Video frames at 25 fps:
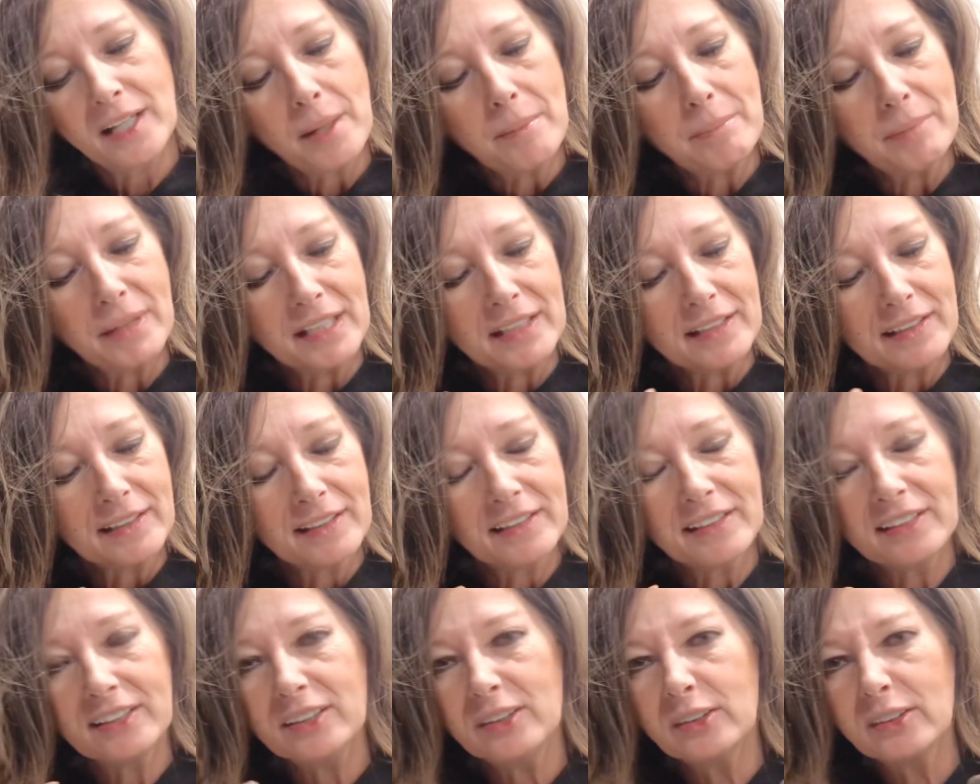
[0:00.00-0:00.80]
But
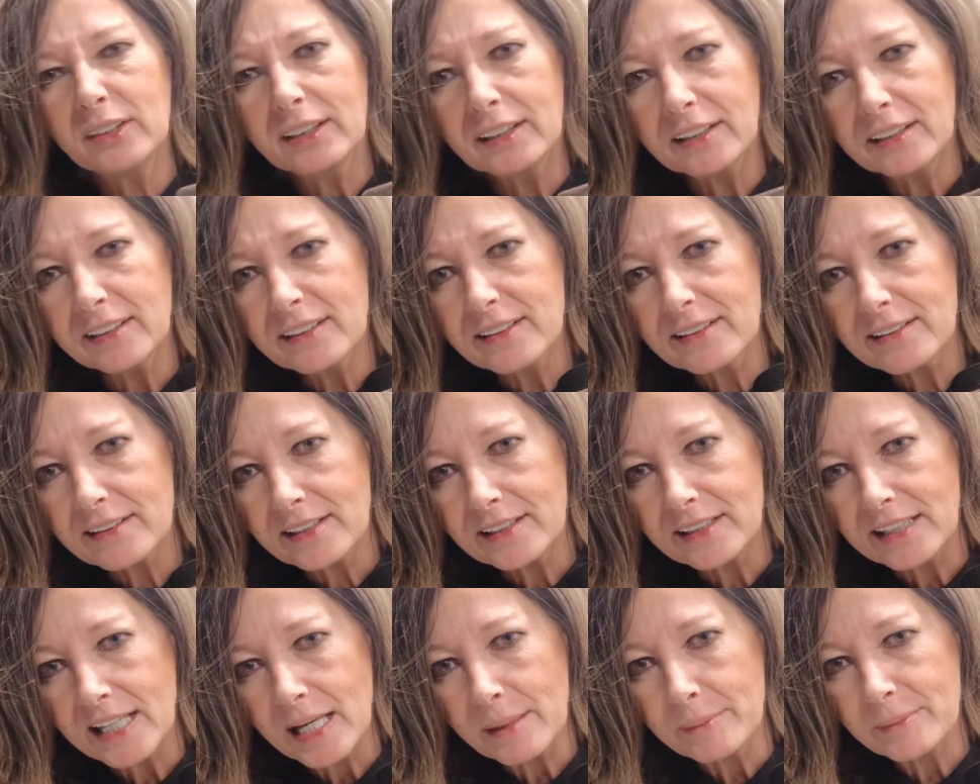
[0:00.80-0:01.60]
you can get this
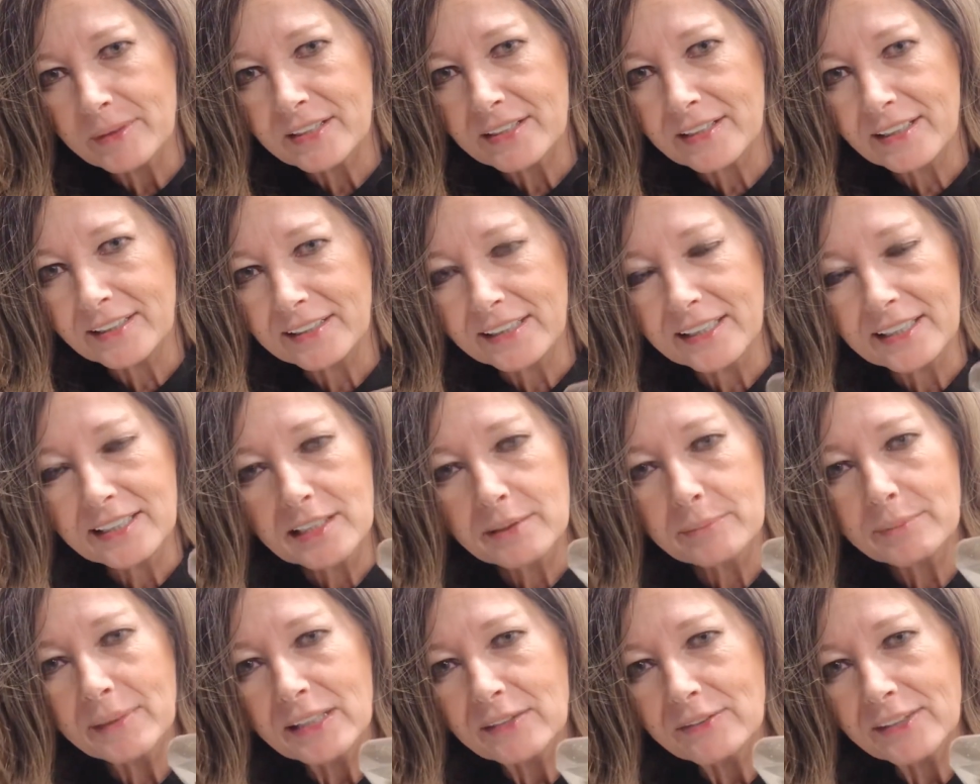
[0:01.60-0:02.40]
on Amazon. It's
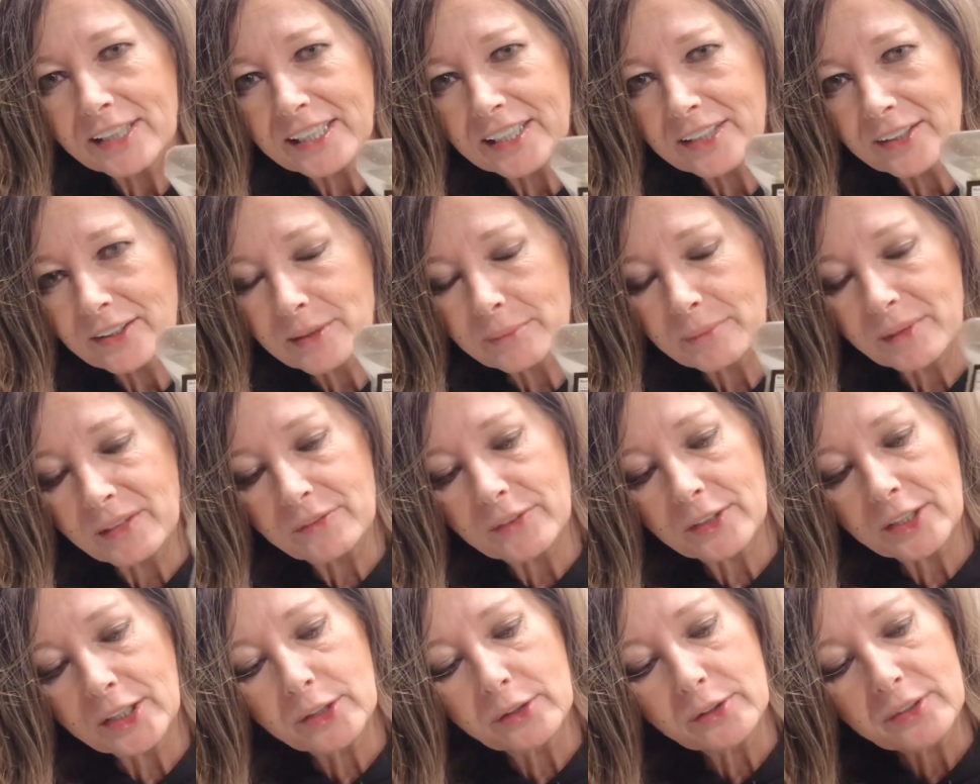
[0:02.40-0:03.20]
made right here in my
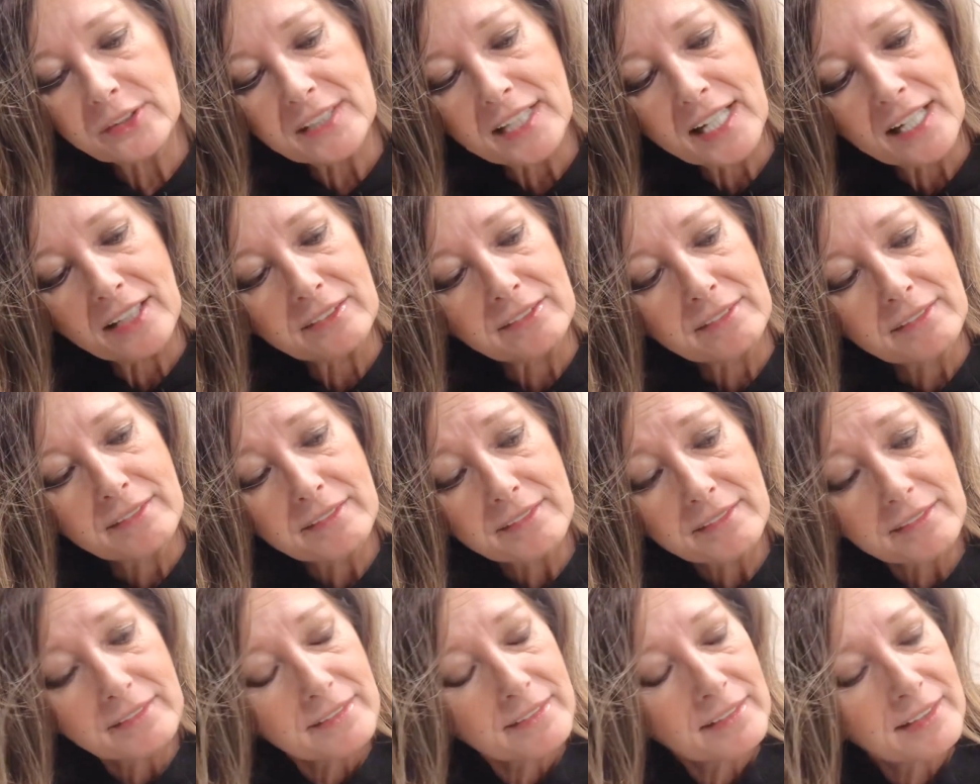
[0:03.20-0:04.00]
very own town.
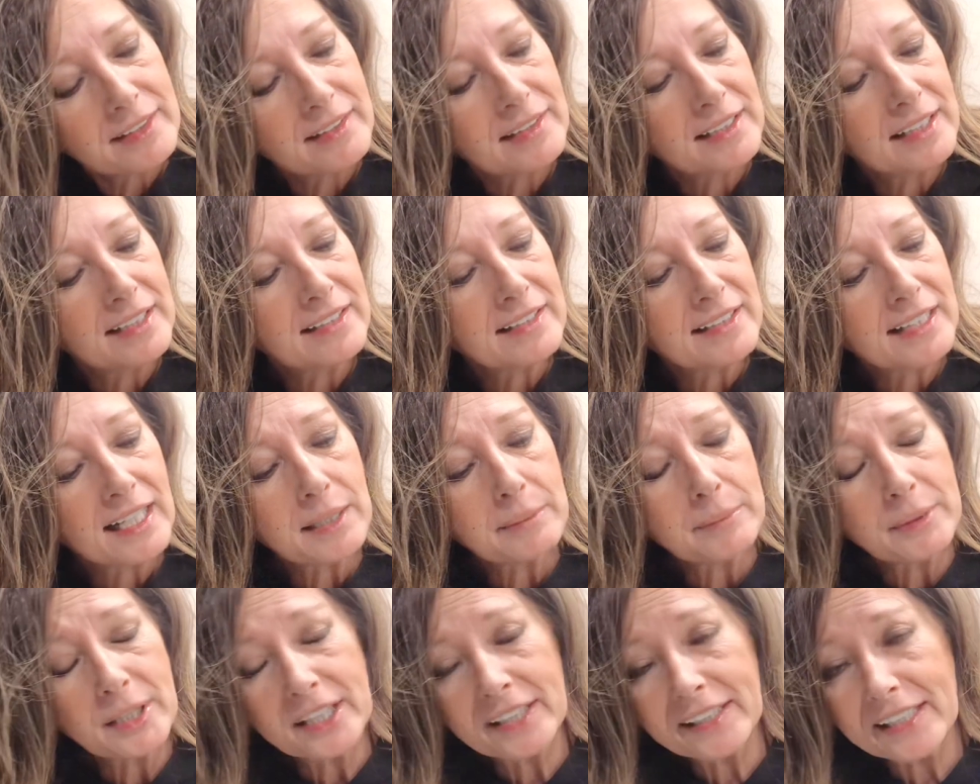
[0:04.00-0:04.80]
It says Santa
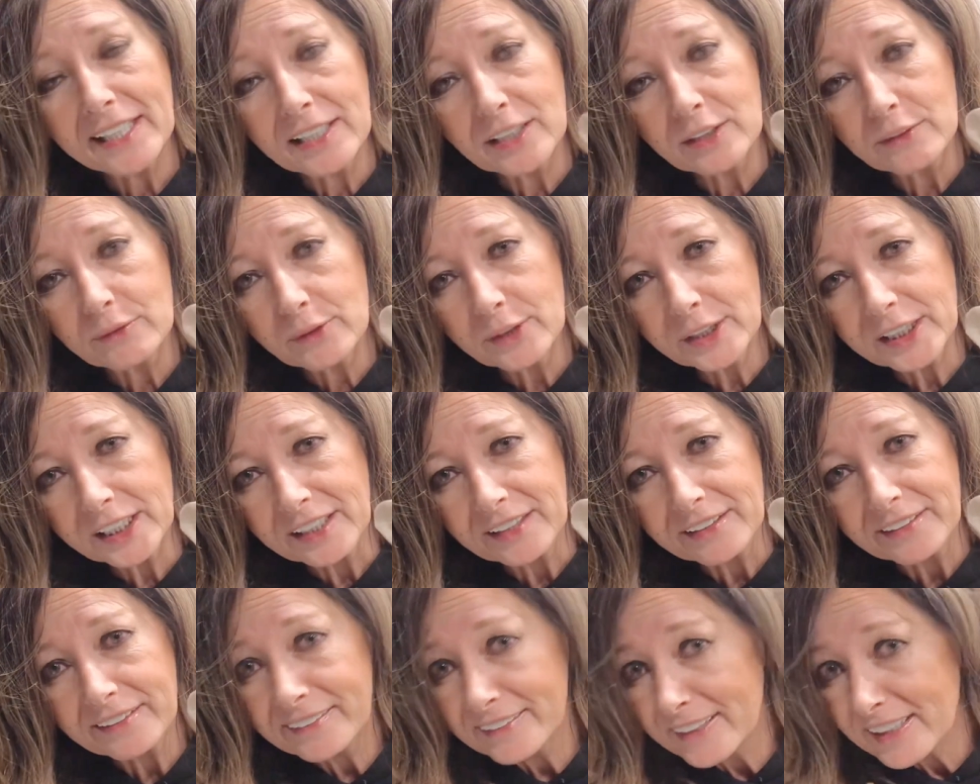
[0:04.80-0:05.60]
Maria, California.
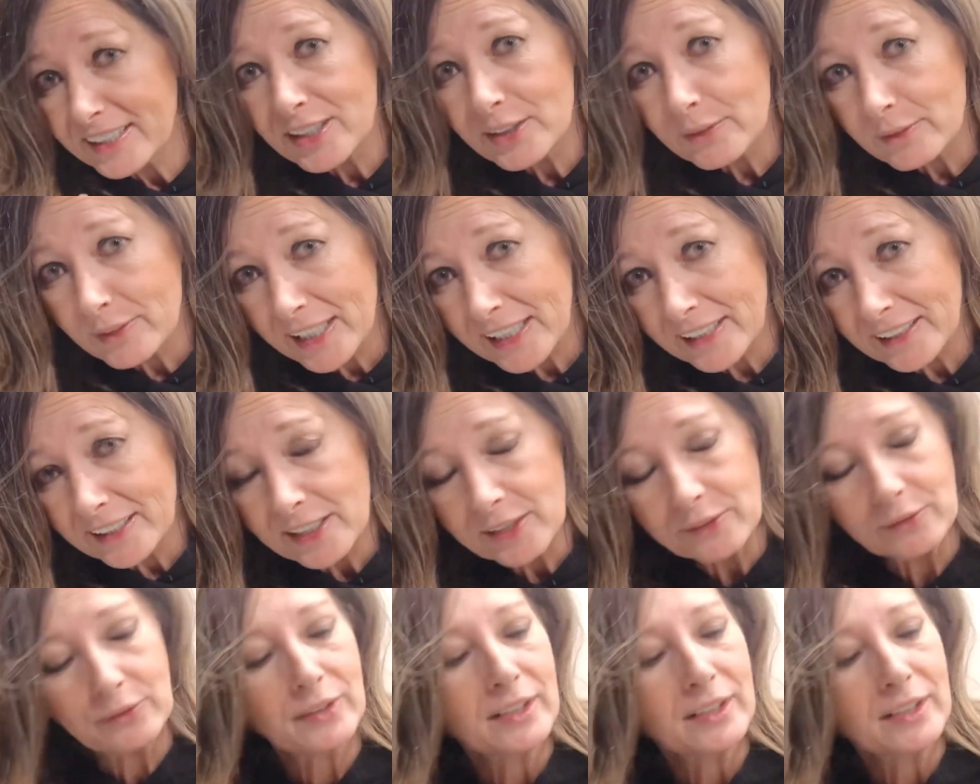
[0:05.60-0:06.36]
That's where I live.